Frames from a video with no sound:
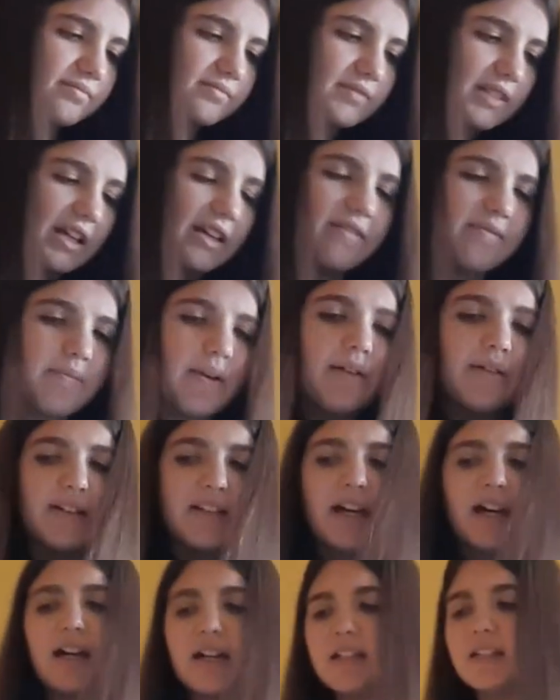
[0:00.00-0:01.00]
If Mary
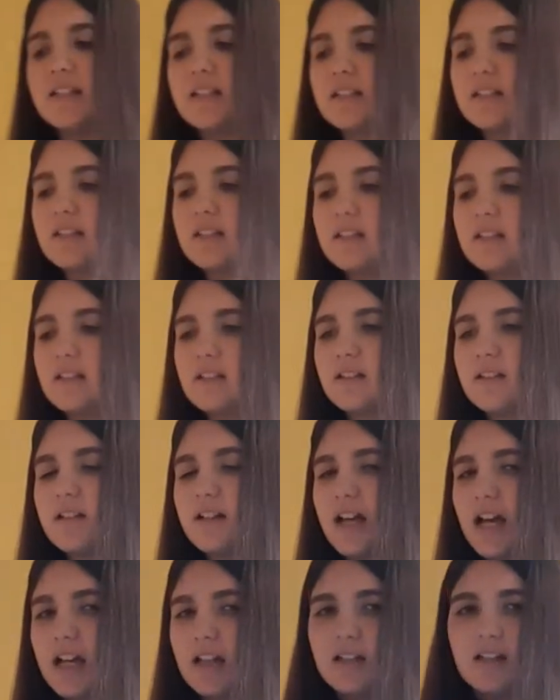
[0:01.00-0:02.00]
died,
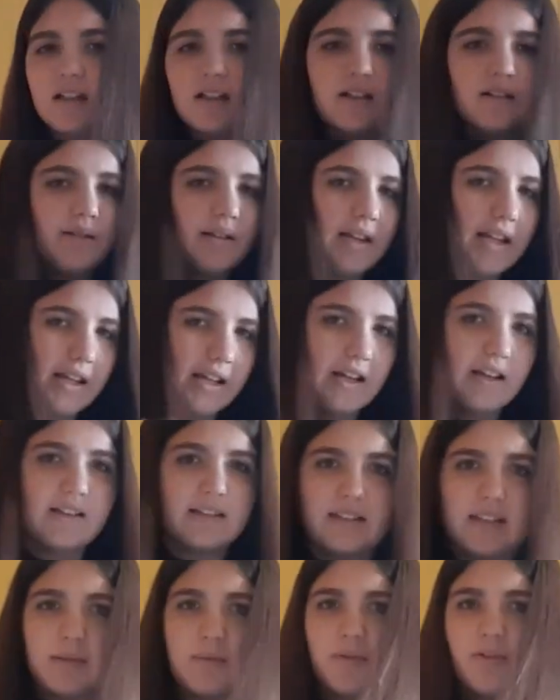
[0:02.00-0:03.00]
like I
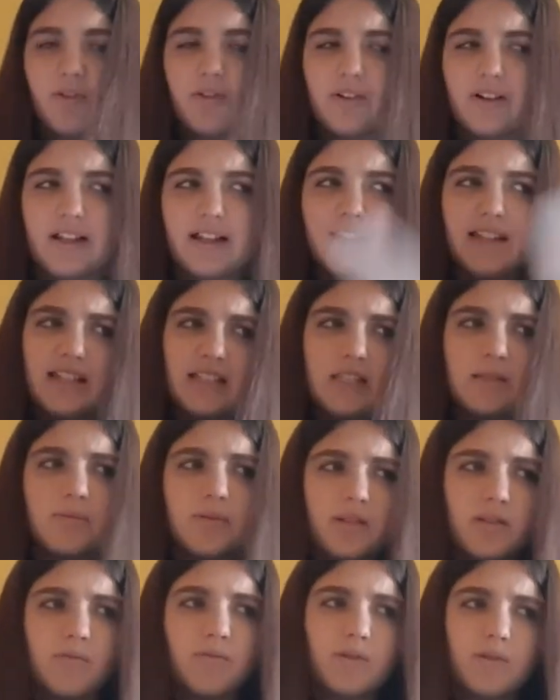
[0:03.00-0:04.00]
said before,
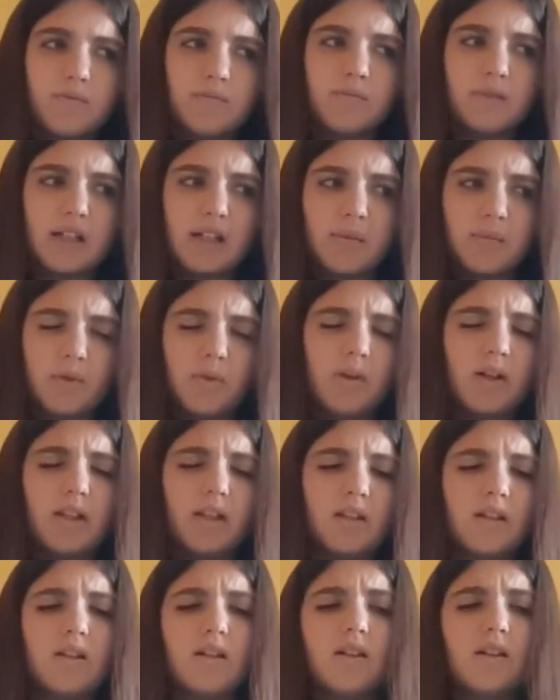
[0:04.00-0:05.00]
Elizabeth would become queen.
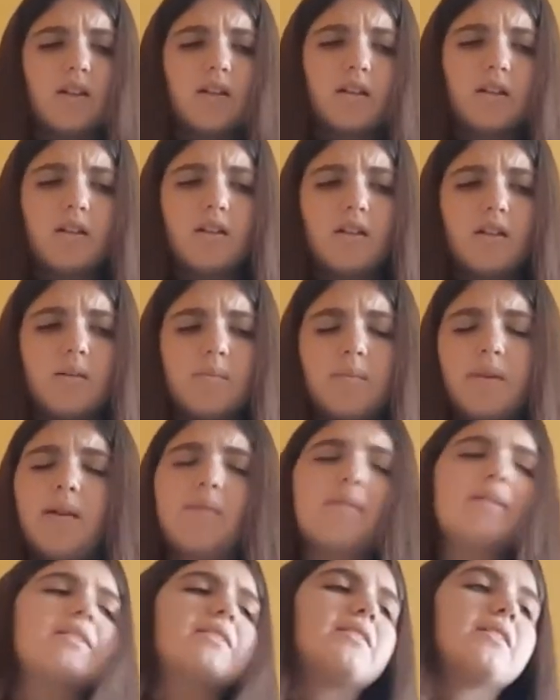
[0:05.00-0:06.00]

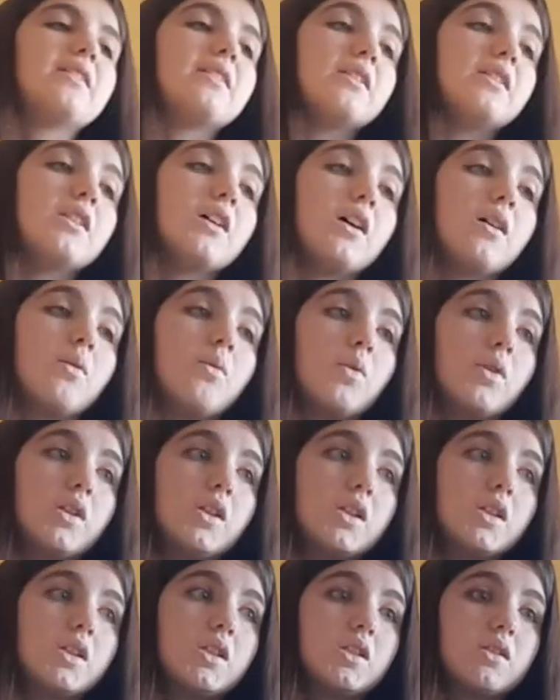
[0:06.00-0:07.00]
Mary did not want
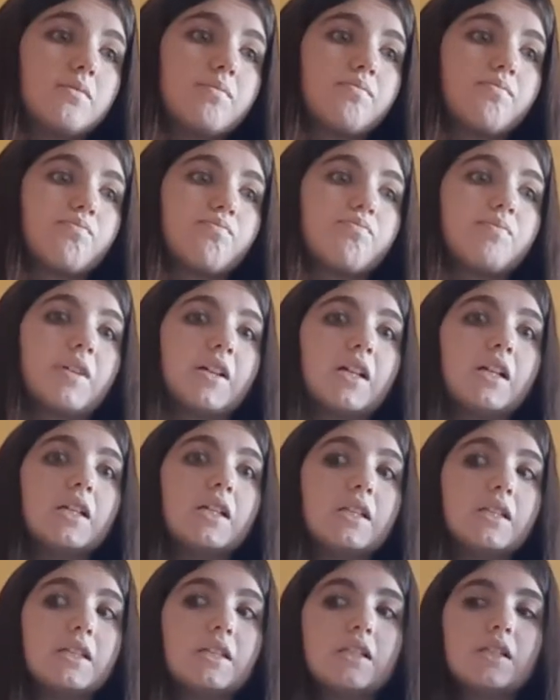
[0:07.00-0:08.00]
this
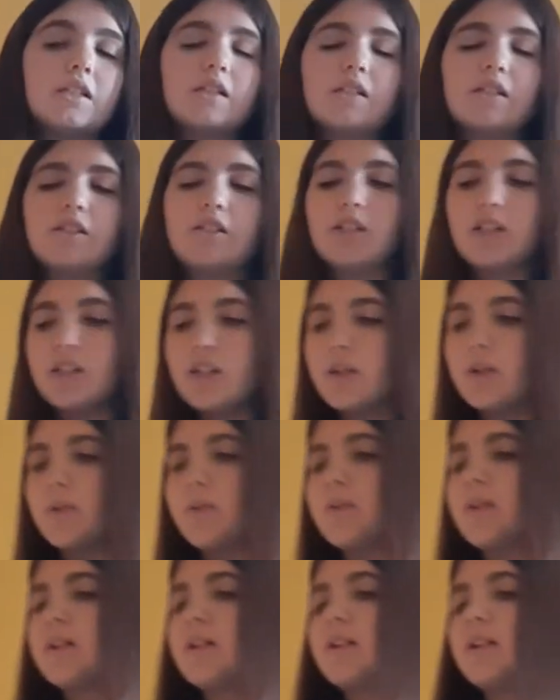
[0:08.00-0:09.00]
because she
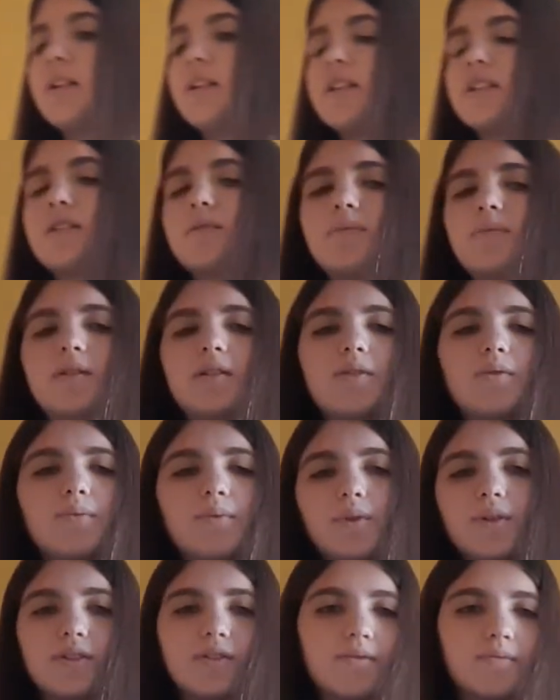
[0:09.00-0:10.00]
knew Elizabeth
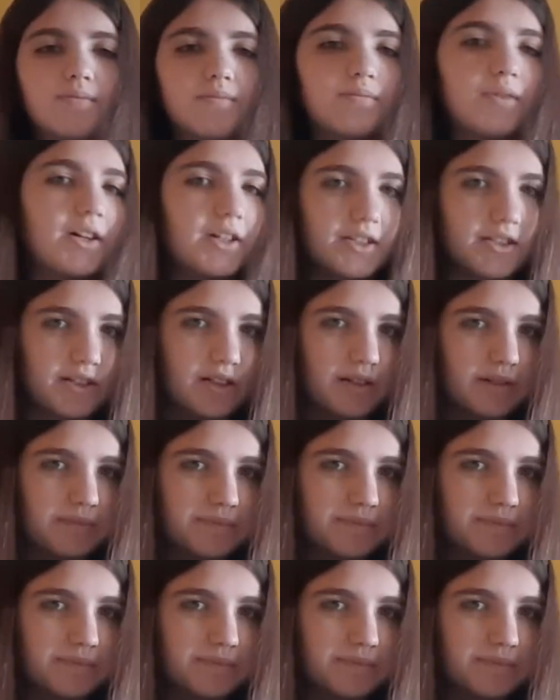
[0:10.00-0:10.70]
was Protestant.